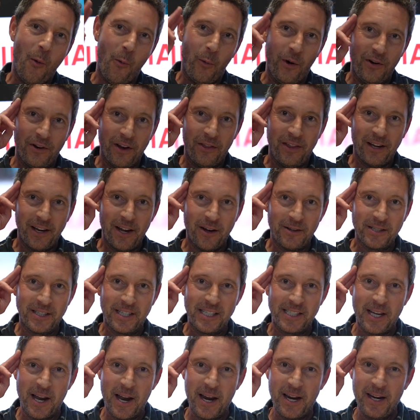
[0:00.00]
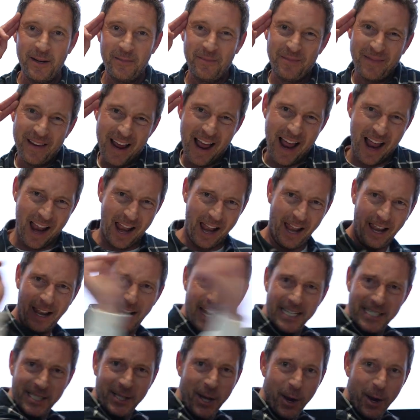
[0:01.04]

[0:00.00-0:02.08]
With nothing else to say, let's